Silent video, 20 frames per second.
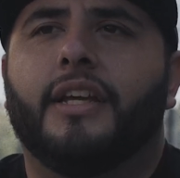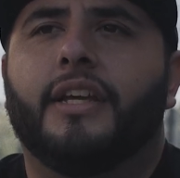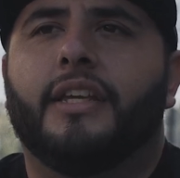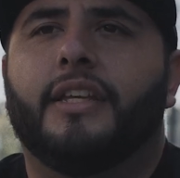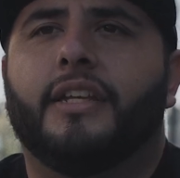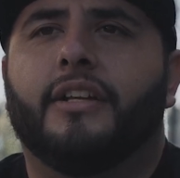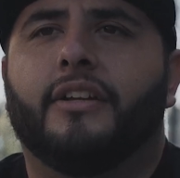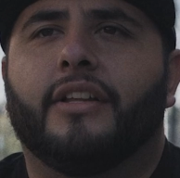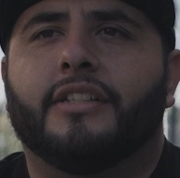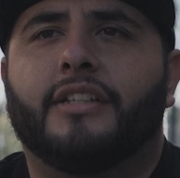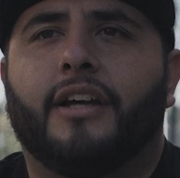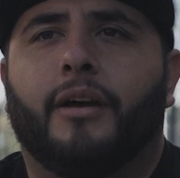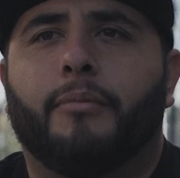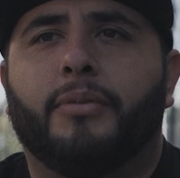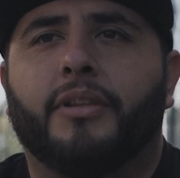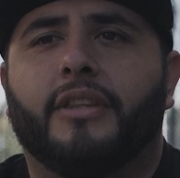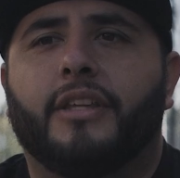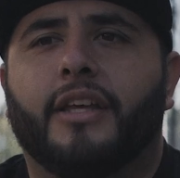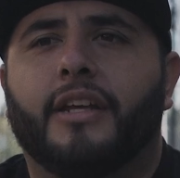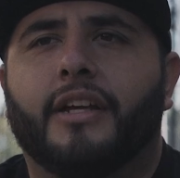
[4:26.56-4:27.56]
That's how
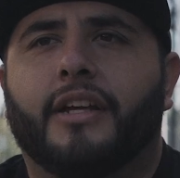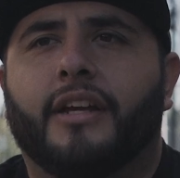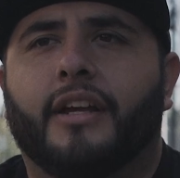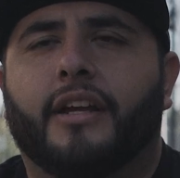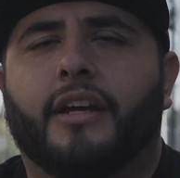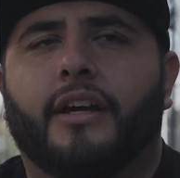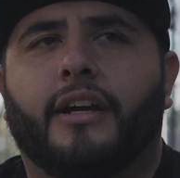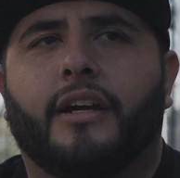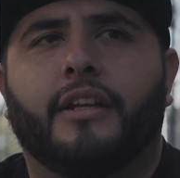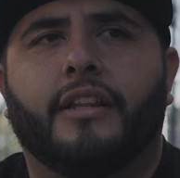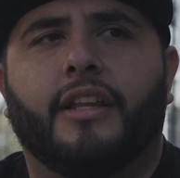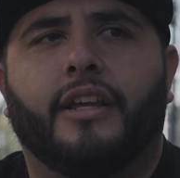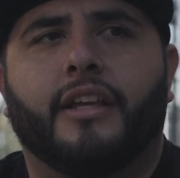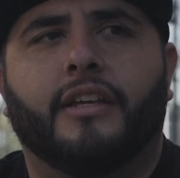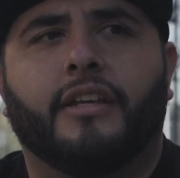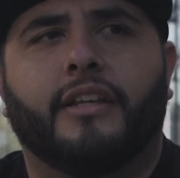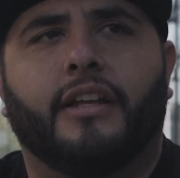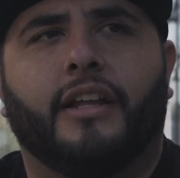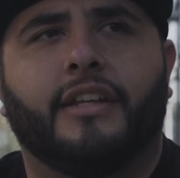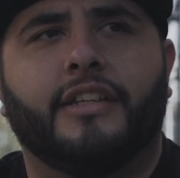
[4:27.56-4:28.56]
pathetic I got.
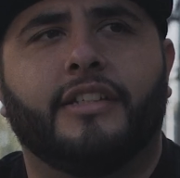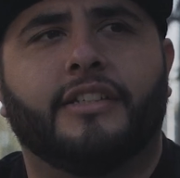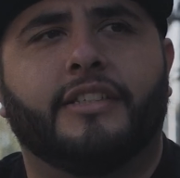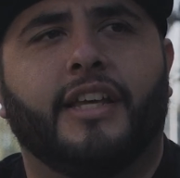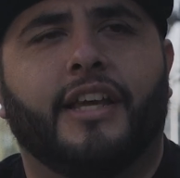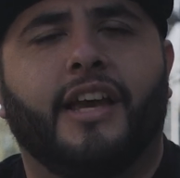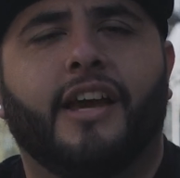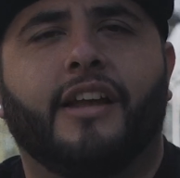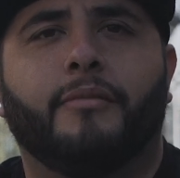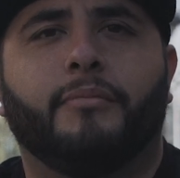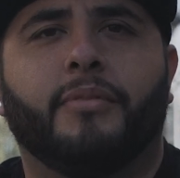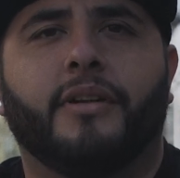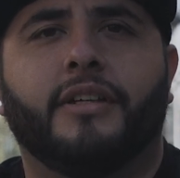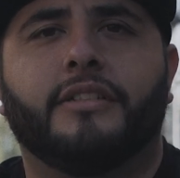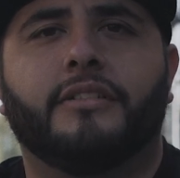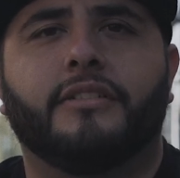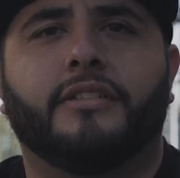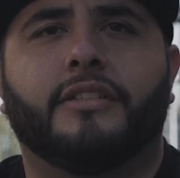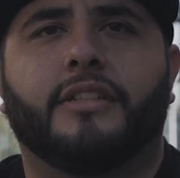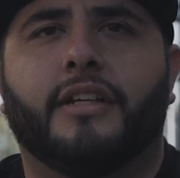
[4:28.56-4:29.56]
At least they had a
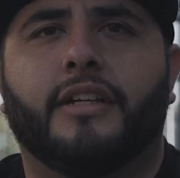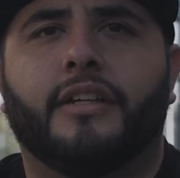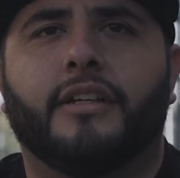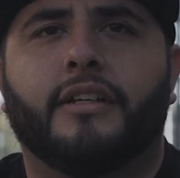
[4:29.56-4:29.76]
place to stay.